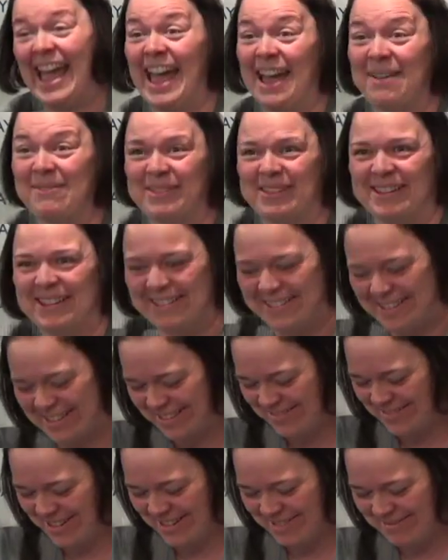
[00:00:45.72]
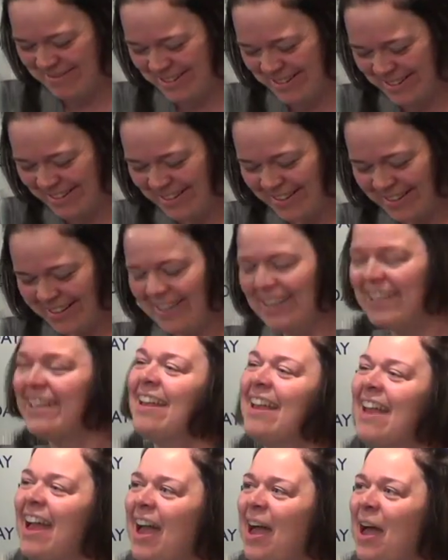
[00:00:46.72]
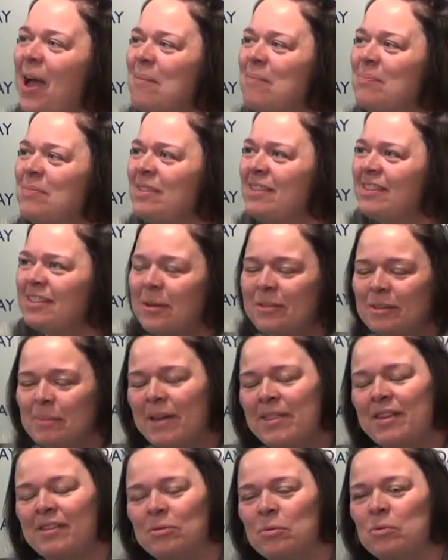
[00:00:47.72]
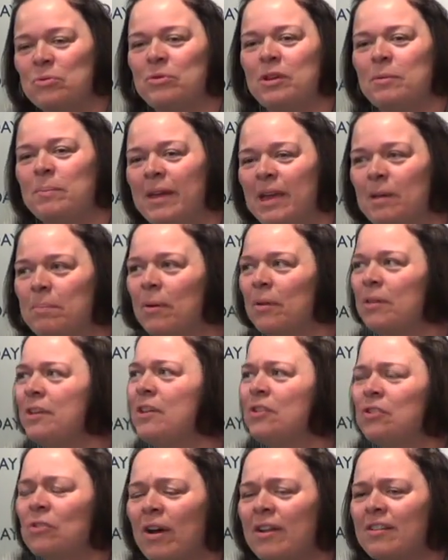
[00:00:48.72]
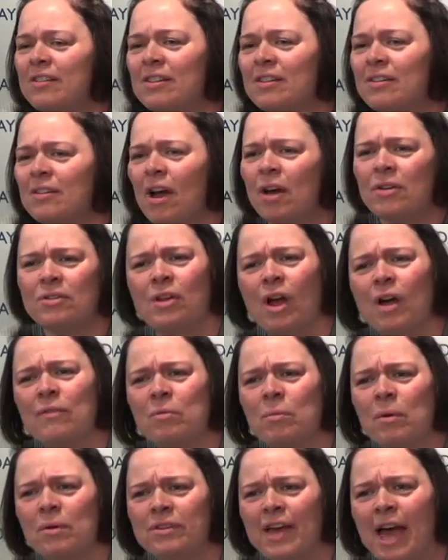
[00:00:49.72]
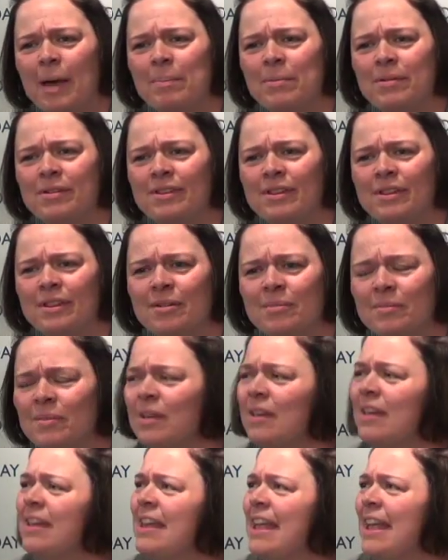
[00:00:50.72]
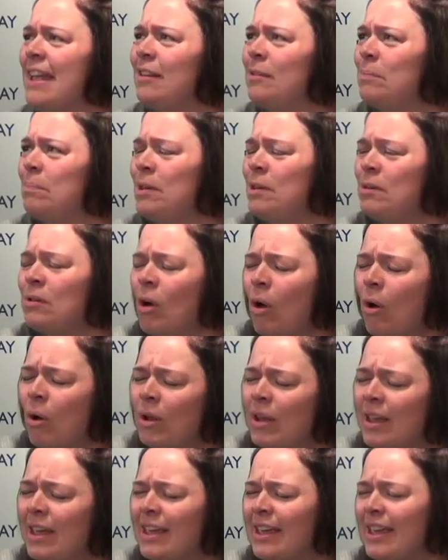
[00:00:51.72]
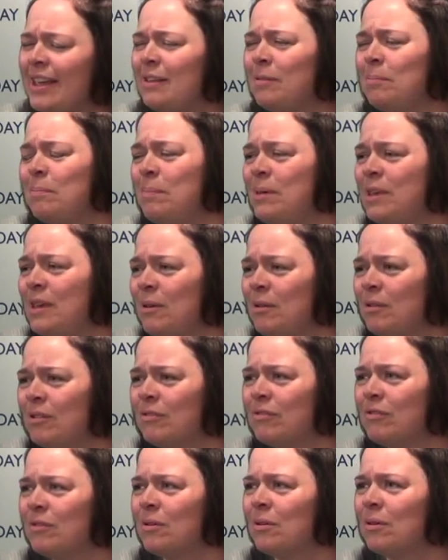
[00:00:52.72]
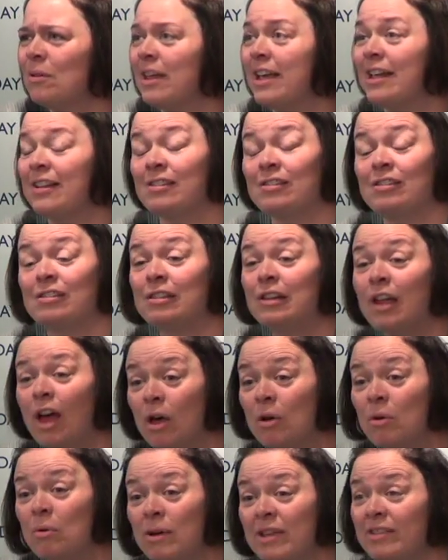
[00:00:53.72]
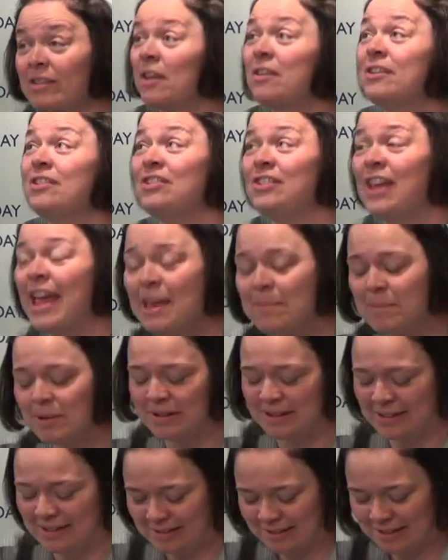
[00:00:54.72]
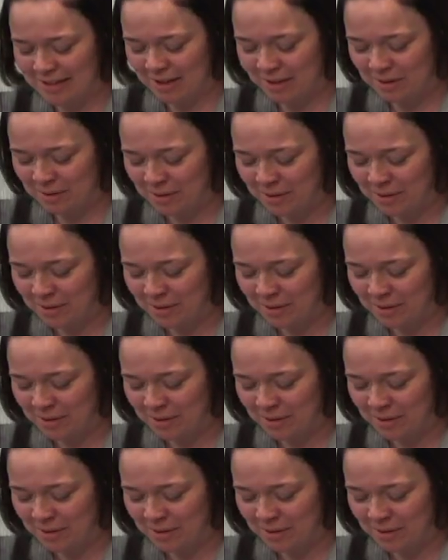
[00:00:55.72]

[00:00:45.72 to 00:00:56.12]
Yeah, absolutely, at the moment. So it's about these ordinary people and you're trying to uncover what's happened to them. It's bucolic, it's beautiful, it's slow, it's unashamedly slow.